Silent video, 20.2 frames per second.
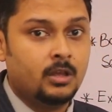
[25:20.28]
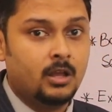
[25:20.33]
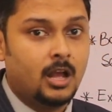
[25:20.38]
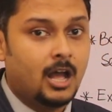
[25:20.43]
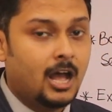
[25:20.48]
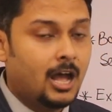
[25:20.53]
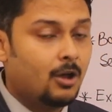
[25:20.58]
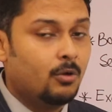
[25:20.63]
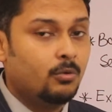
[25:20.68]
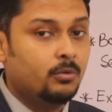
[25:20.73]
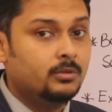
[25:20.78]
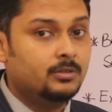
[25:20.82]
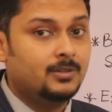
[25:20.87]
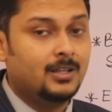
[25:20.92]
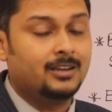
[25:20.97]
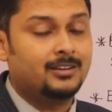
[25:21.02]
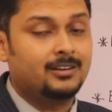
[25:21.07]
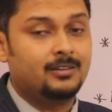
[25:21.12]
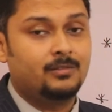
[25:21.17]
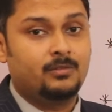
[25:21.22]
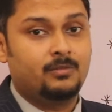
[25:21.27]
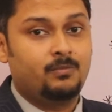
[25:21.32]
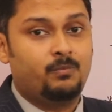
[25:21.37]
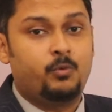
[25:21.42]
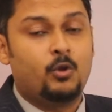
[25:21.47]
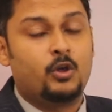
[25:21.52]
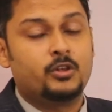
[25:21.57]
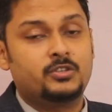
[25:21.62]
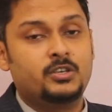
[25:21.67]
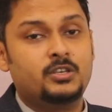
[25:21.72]
how the
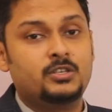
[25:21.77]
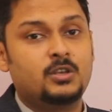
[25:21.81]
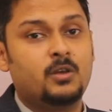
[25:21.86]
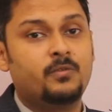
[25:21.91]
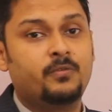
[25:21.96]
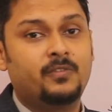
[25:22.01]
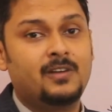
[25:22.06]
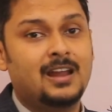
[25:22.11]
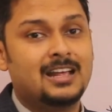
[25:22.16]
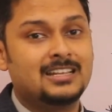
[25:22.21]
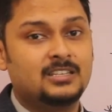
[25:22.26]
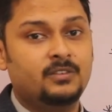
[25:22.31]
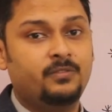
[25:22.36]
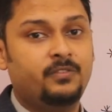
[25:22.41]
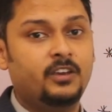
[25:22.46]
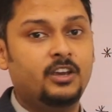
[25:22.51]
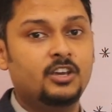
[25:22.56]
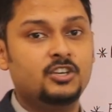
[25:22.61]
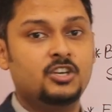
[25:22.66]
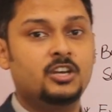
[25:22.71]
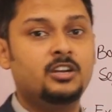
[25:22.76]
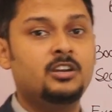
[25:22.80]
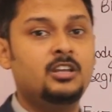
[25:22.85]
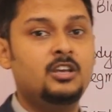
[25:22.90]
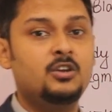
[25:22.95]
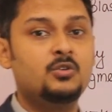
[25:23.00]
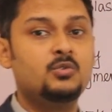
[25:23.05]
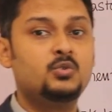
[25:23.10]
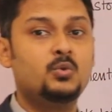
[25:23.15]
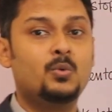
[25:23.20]
process of classification
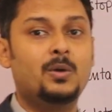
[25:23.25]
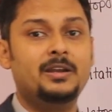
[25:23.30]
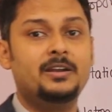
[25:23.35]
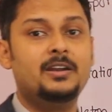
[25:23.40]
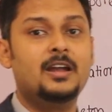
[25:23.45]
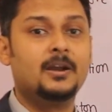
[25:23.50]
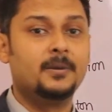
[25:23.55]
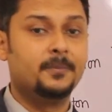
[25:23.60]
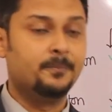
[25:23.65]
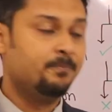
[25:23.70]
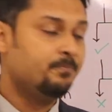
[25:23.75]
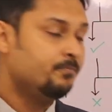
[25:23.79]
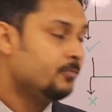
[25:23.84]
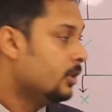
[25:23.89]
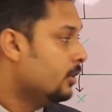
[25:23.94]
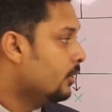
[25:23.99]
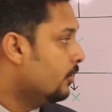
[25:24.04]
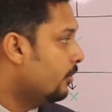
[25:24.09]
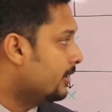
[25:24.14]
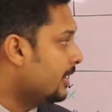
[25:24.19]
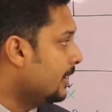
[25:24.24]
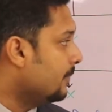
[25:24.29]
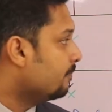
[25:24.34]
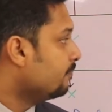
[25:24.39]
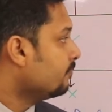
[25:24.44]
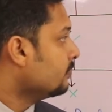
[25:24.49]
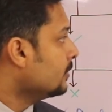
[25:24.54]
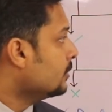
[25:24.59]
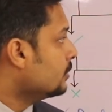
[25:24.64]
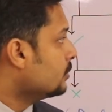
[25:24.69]
usually done.
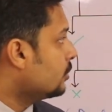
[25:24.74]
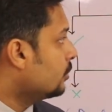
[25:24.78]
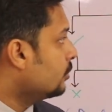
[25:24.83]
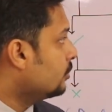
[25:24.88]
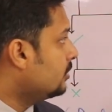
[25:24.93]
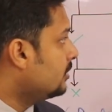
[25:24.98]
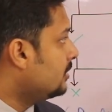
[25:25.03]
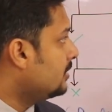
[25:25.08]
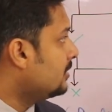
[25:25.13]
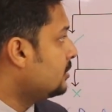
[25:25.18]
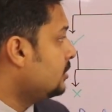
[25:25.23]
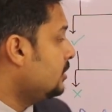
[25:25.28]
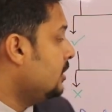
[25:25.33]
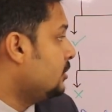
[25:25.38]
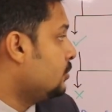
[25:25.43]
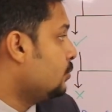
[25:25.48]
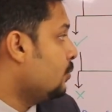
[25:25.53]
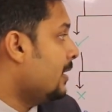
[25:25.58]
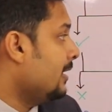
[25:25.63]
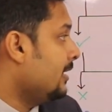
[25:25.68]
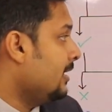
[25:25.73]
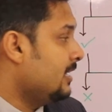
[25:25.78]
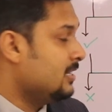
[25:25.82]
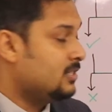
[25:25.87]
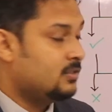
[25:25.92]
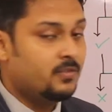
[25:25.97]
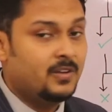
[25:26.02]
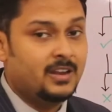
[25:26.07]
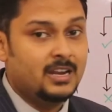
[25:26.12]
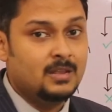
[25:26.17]
Okay, so this one
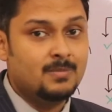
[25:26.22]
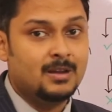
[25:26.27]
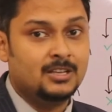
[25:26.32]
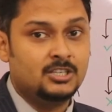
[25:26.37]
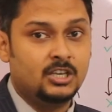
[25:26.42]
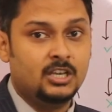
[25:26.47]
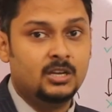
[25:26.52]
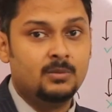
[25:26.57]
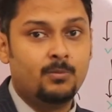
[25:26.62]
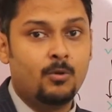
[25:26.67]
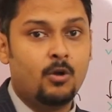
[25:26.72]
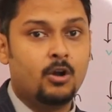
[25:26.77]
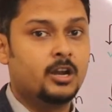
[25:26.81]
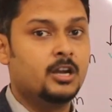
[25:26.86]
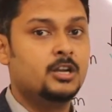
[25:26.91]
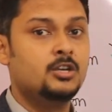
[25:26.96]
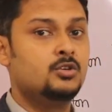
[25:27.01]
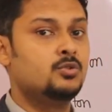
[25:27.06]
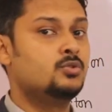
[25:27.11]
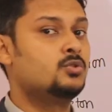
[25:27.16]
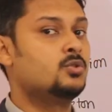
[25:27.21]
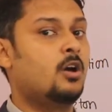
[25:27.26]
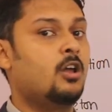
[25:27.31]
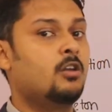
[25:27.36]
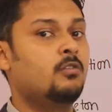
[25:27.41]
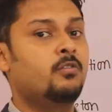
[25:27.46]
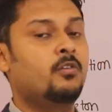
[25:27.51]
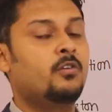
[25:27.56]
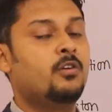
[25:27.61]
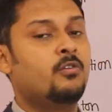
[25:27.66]
is very much important to
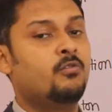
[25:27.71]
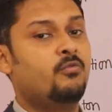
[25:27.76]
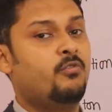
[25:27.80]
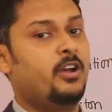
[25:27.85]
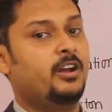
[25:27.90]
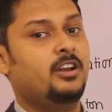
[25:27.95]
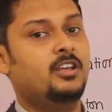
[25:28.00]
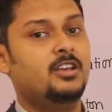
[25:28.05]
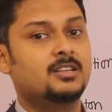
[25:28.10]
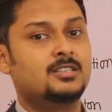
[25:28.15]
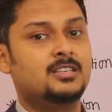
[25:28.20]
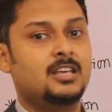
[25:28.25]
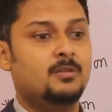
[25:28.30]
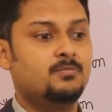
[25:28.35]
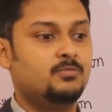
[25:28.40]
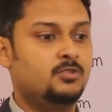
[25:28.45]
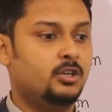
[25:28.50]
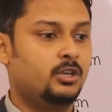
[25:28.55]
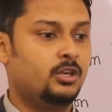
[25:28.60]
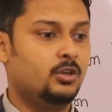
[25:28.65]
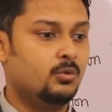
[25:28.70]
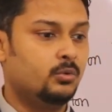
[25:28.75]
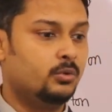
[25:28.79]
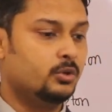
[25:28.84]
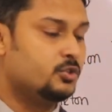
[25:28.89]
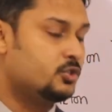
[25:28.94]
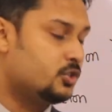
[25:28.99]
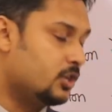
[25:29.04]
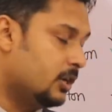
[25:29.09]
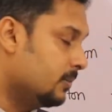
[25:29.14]
solve various MCQ
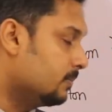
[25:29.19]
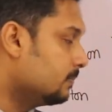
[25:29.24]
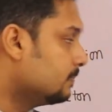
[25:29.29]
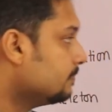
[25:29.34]
question.